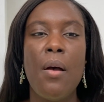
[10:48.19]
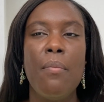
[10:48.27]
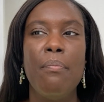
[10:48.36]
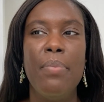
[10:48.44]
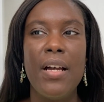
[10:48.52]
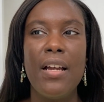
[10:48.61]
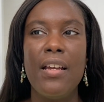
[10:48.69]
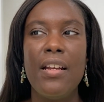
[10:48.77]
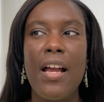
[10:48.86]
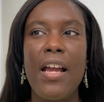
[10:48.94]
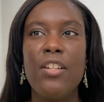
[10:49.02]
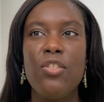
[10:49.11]
but
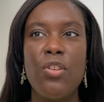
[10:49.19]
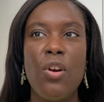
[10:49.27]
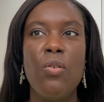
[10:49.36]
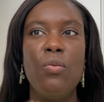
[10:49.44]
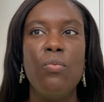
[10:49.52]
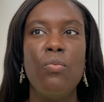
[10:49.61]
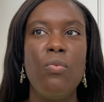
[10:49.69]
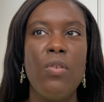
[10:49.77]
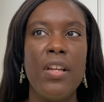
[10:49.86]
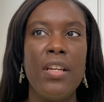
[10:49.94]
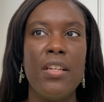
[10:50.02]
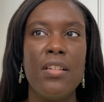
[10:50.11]
I don't
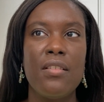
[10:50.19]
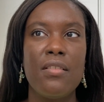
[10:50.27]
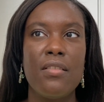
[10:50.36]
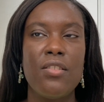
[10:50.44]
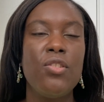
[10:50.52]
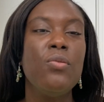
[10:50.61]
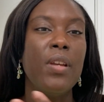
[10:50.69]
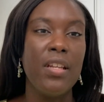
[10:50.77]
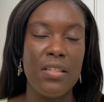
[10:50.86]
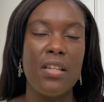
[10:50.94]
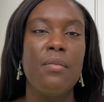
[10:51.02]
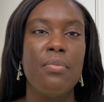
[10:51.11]
want it to
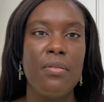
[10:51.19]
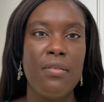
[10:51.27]
end up